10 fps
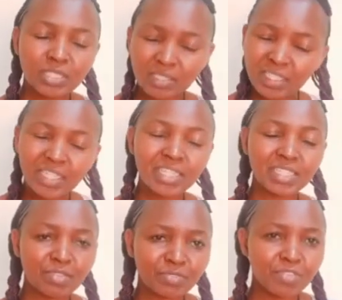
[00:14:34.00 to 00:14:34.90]
check it
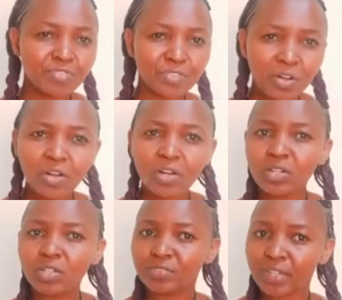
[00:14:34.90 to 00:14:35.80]
after
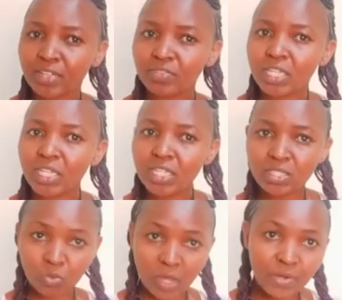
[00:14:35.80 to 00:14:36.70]
four five days
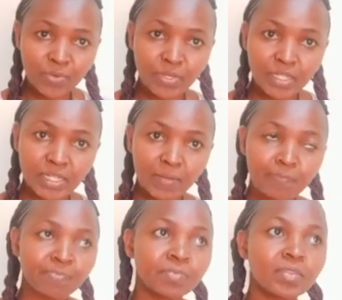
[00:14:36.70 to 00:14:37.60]
one week
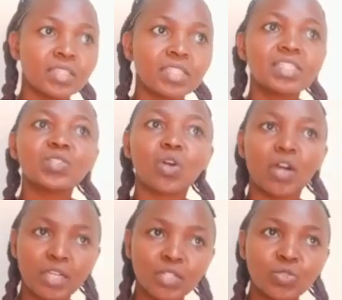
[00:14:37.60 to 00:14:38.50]
it's
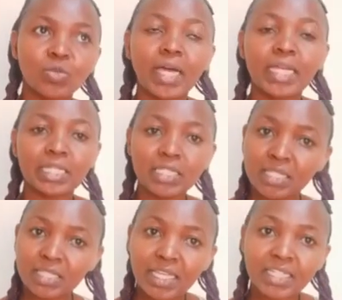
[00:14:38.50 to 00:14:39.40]
going to at least
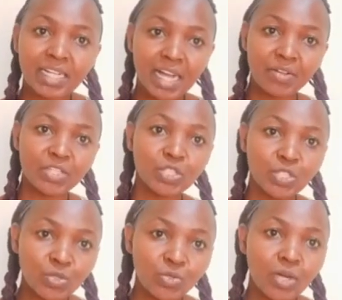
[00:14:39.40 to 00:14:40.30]
encourage
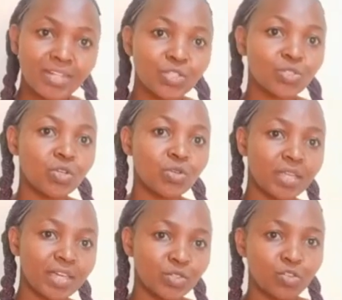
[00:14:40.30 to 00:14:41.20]
you and show you
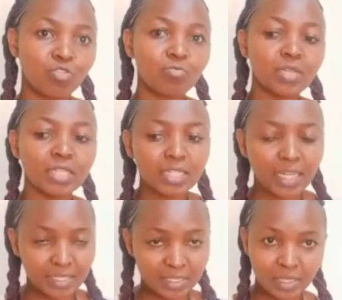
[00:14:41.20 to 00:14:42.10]
that you've made
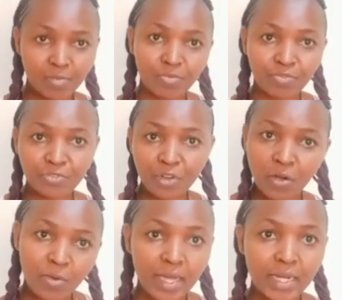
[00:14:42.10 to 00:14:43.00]
a step
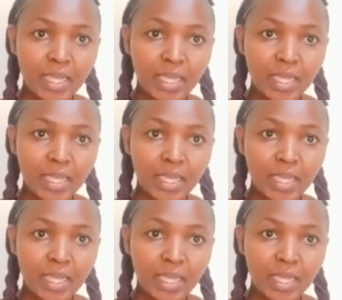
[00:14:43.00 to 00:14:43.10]
forward